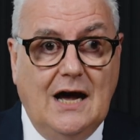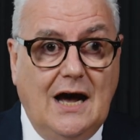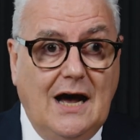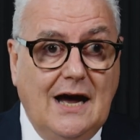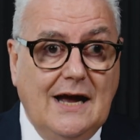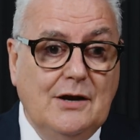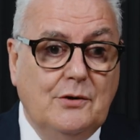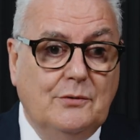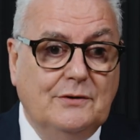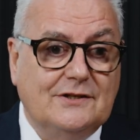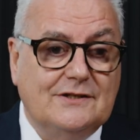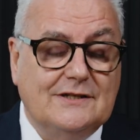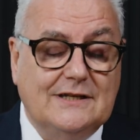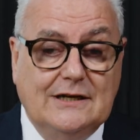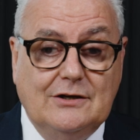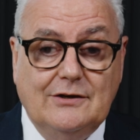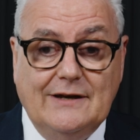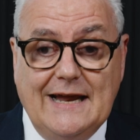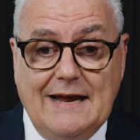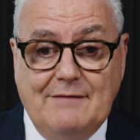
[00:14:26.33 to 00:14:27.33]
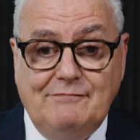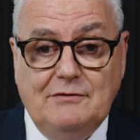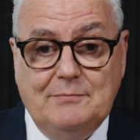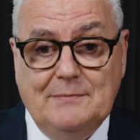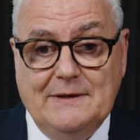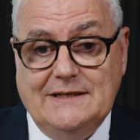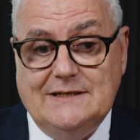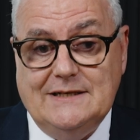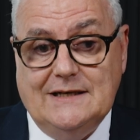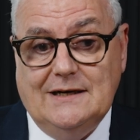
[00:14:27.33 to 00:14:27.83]
I always think at every
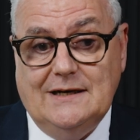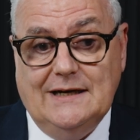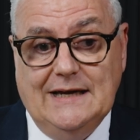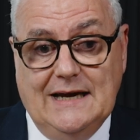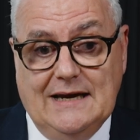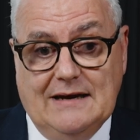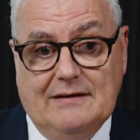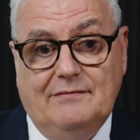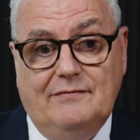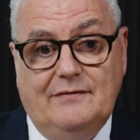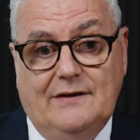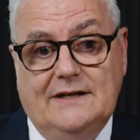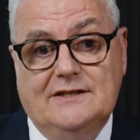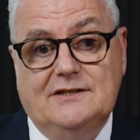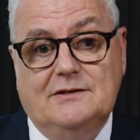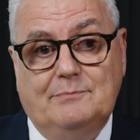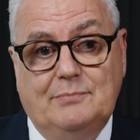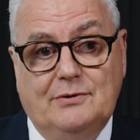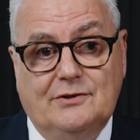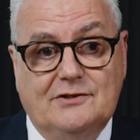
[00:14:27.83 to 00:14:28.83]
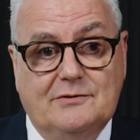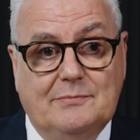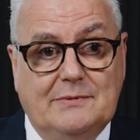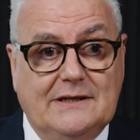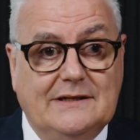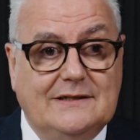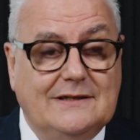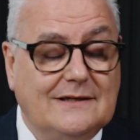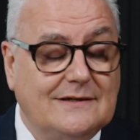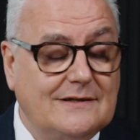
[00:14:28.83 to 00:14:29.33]
meeting I have, it's a
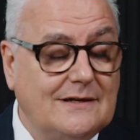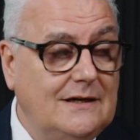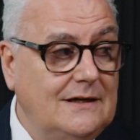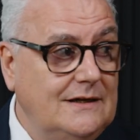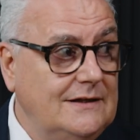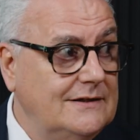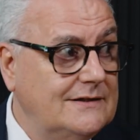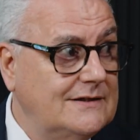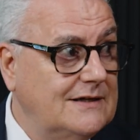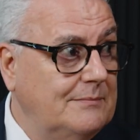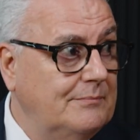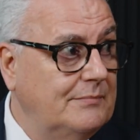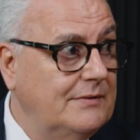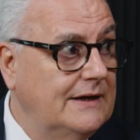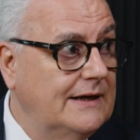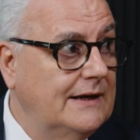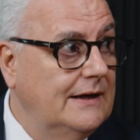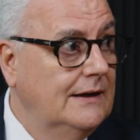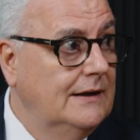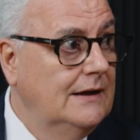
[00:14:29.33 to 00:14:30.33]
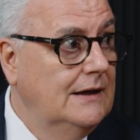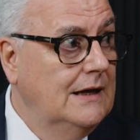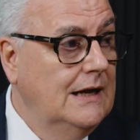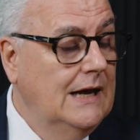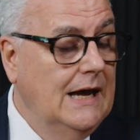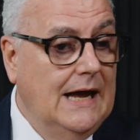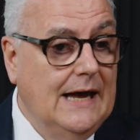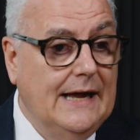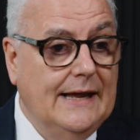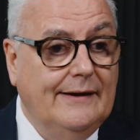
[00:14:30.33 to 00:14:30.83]
possibility to learn something.
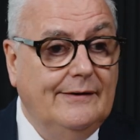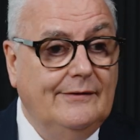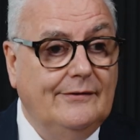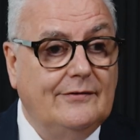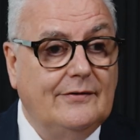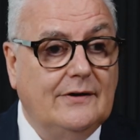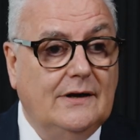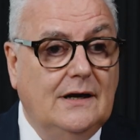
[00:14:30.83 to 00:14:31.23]
And